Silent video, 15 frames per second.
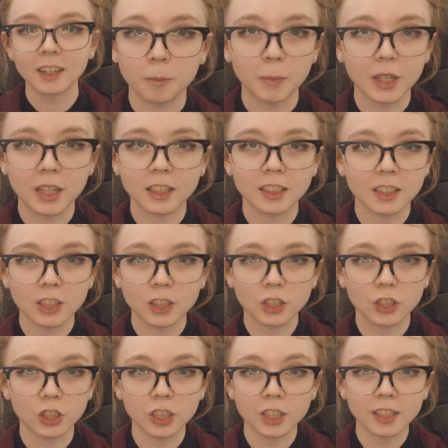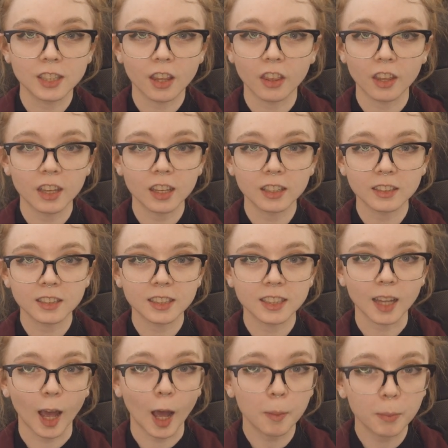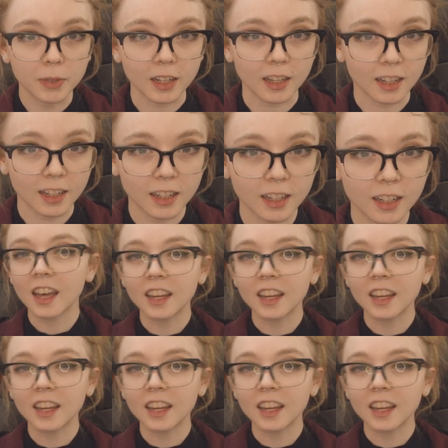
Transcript: because there's just things happening.